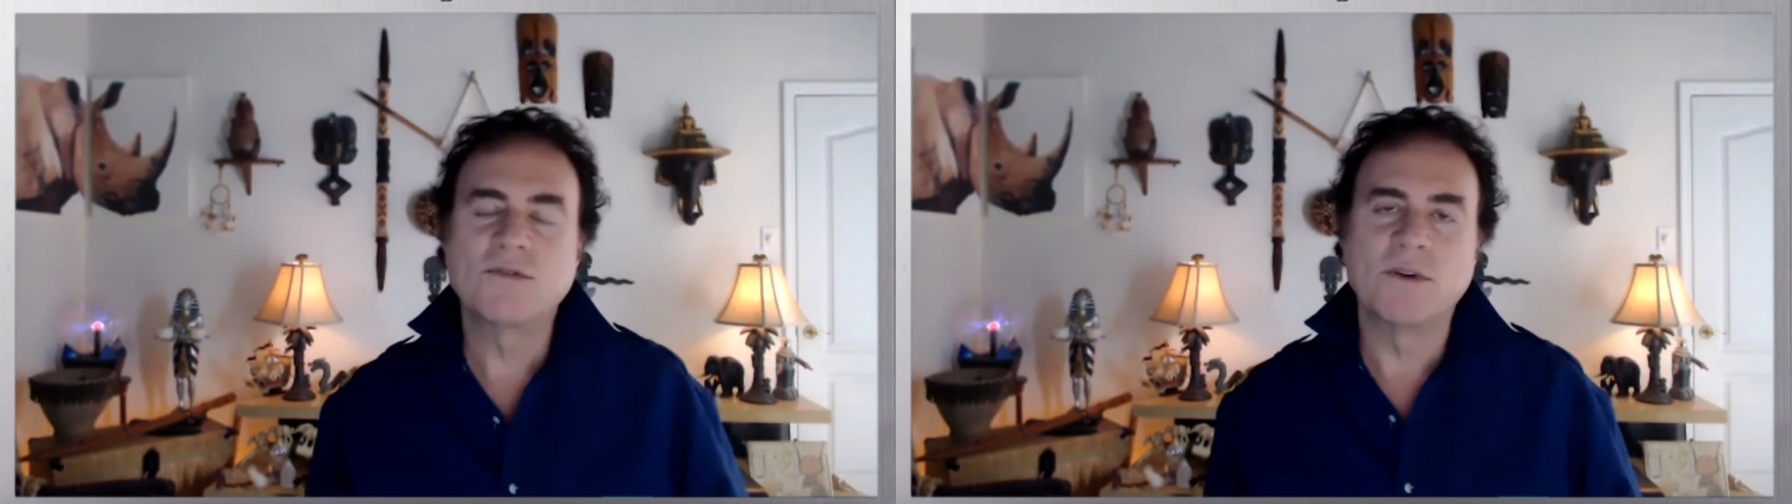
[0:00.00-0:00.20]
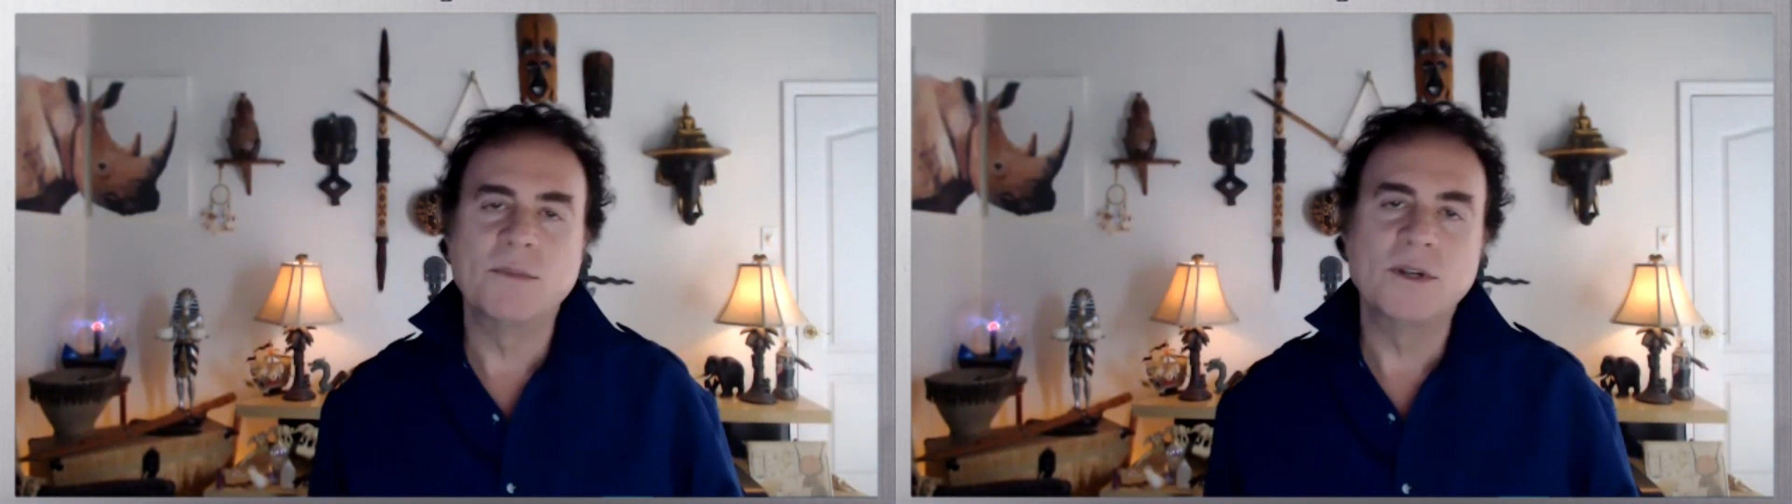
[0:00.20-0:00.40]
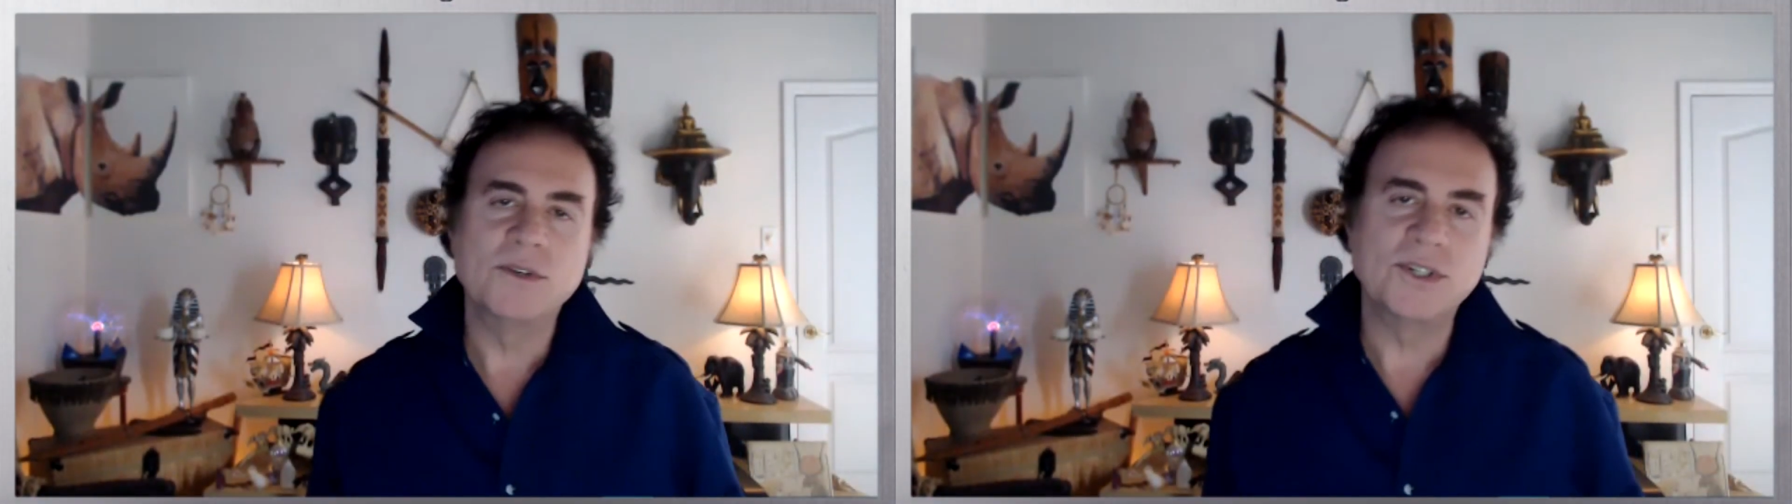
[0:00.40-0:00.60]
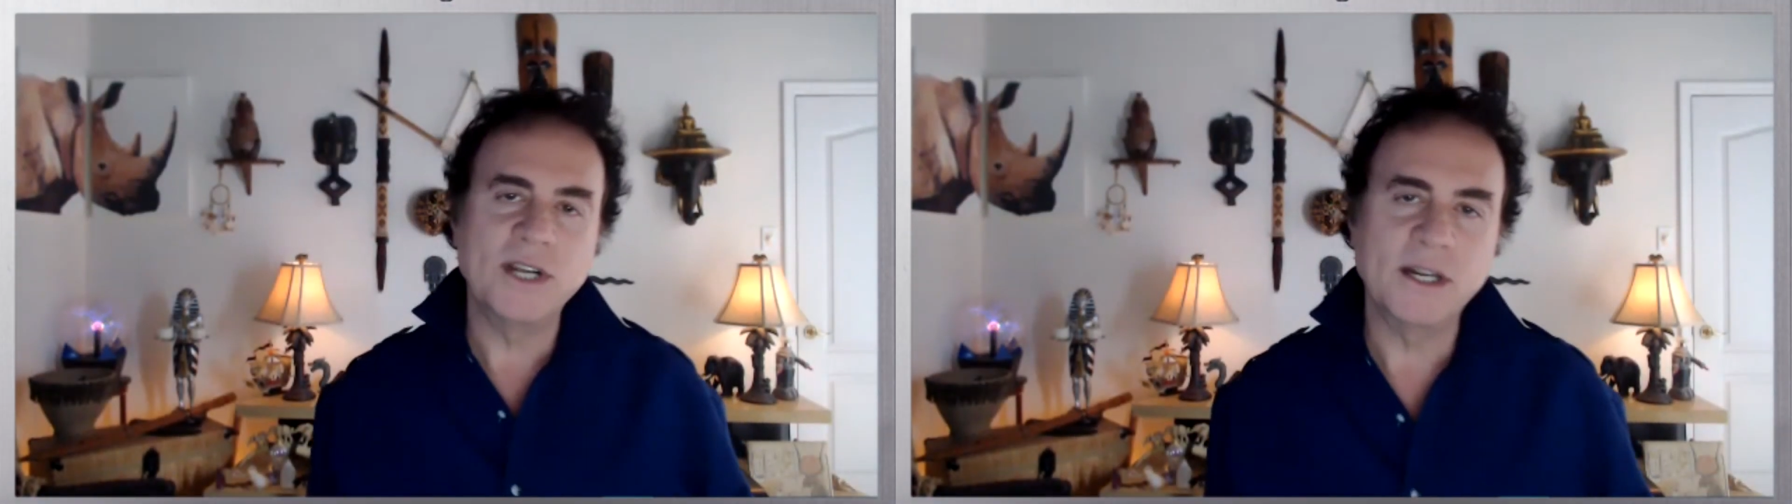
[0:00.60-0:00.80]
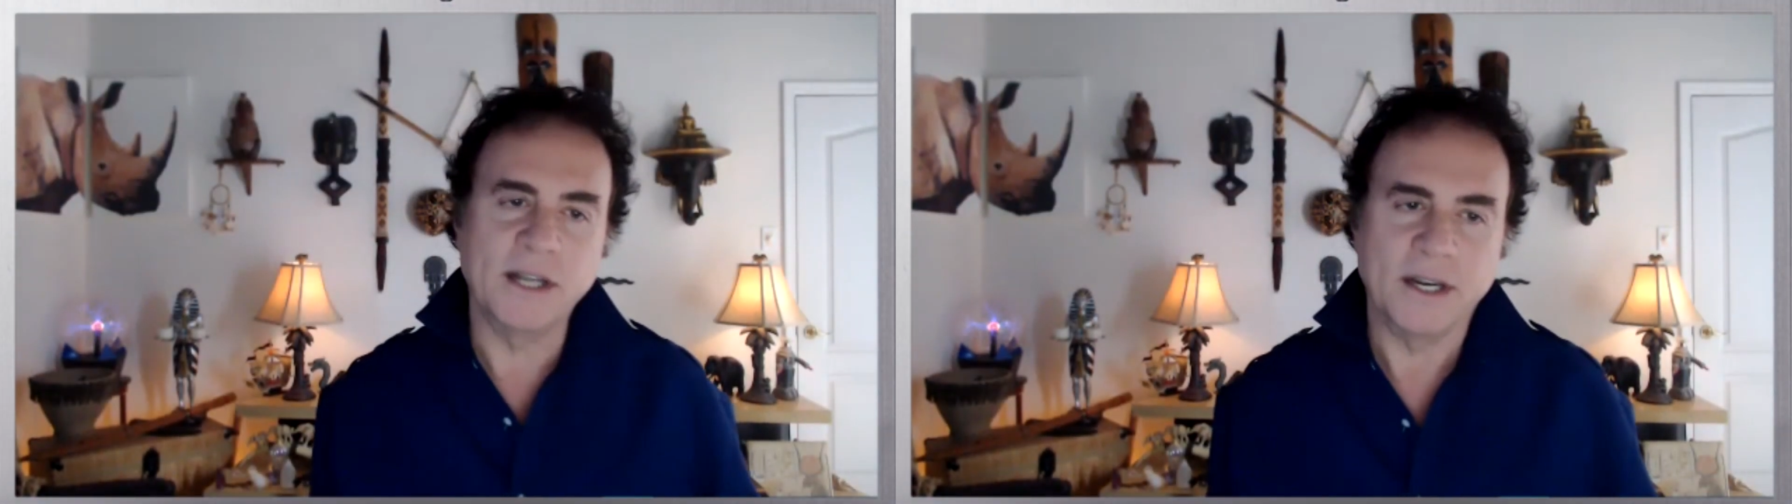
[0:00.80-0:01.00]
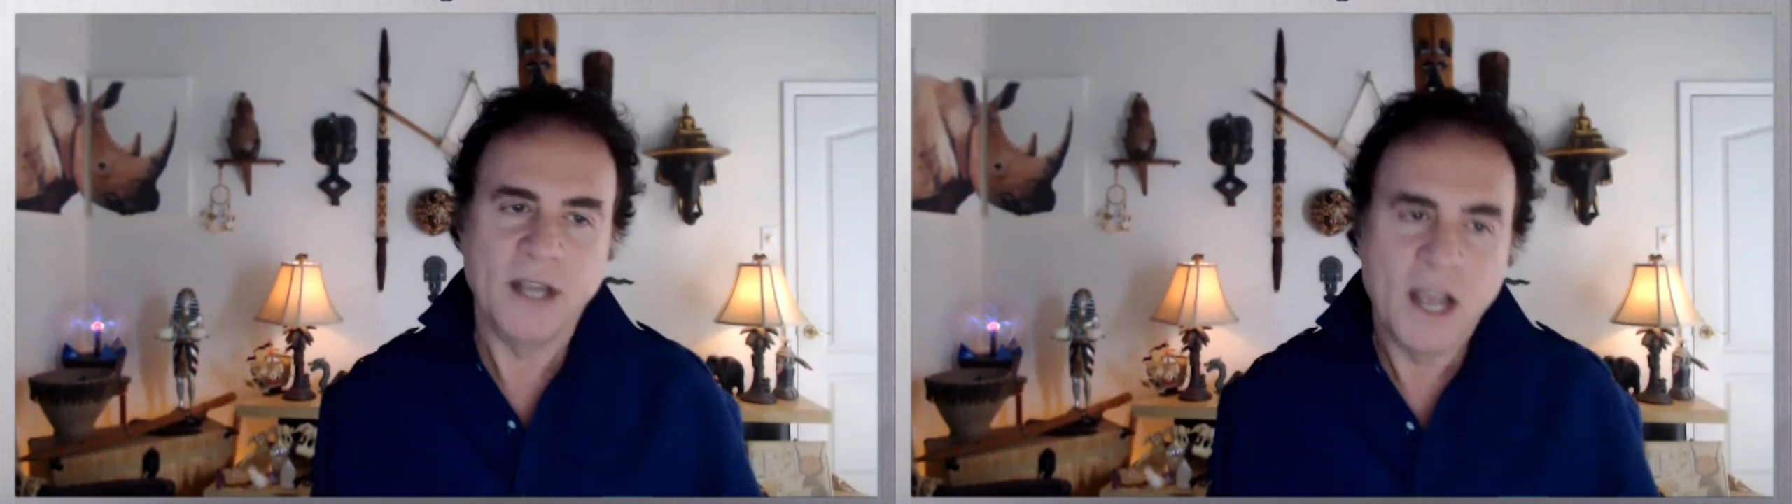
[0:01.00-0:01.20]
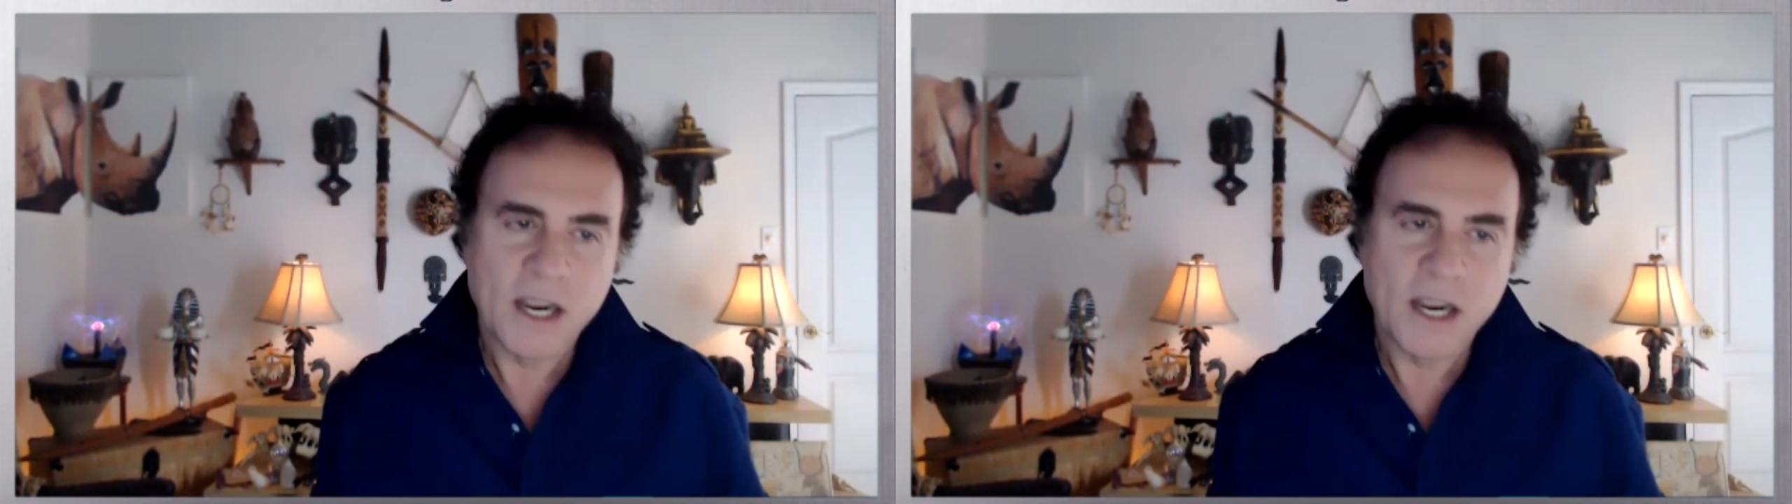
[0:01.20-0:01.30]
from New Zealand